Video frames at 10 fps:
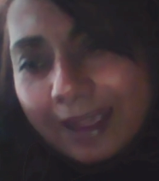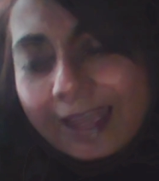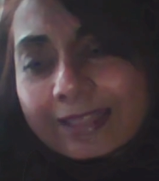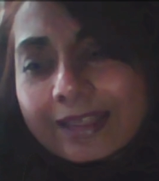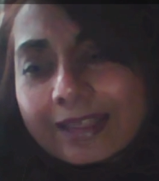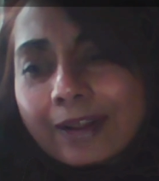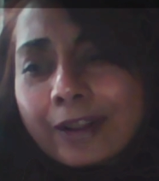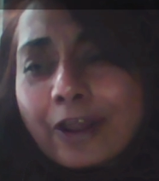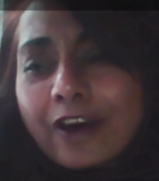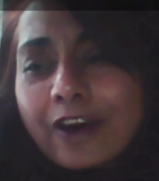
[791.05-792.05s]
and a
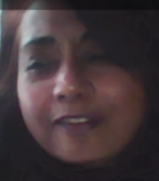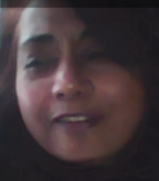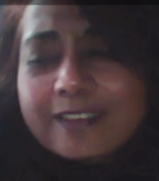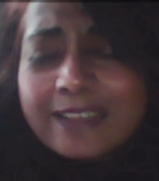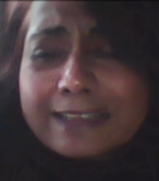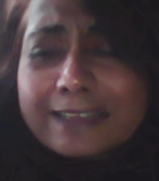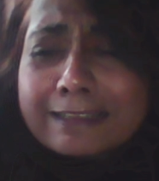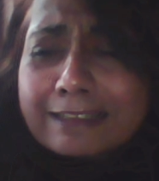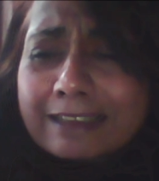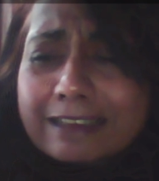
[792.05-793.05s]
lot of like
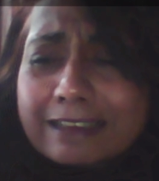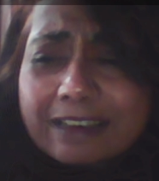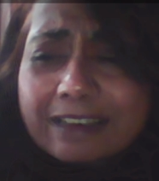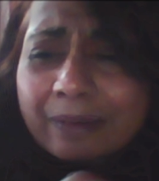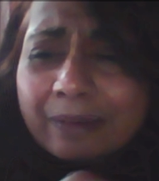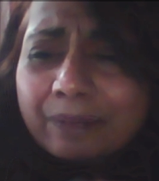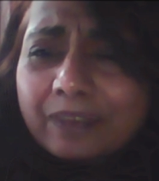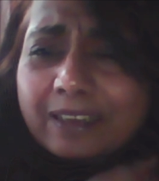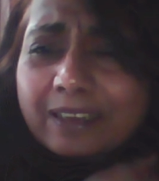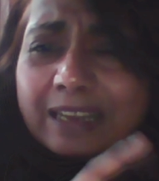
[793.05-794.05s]
sick,
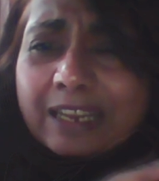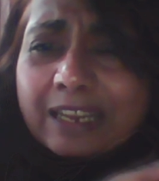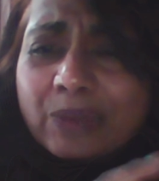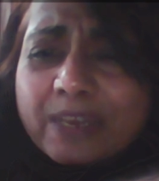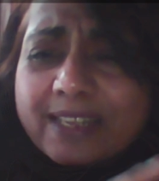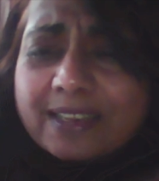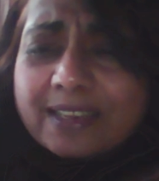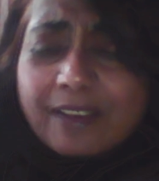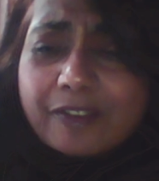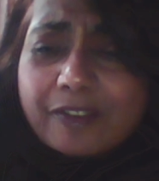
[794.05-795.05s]
um, gluey
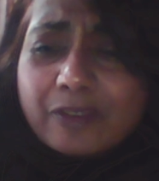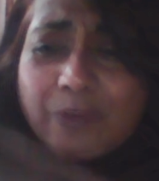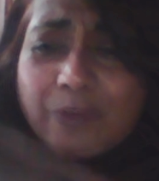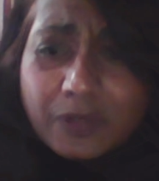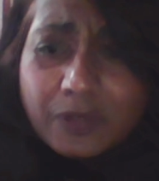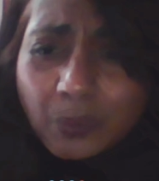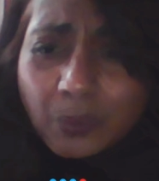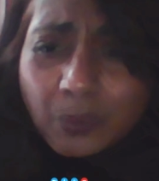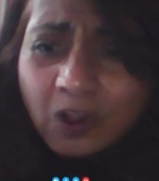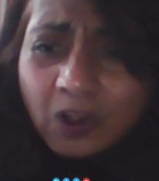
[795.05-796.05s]
stuff thrown on the
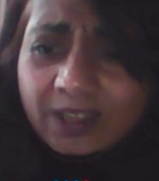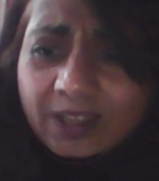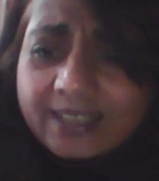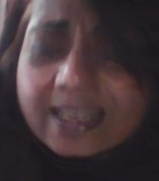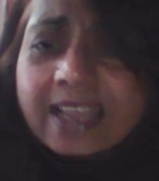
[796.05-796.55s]
walls,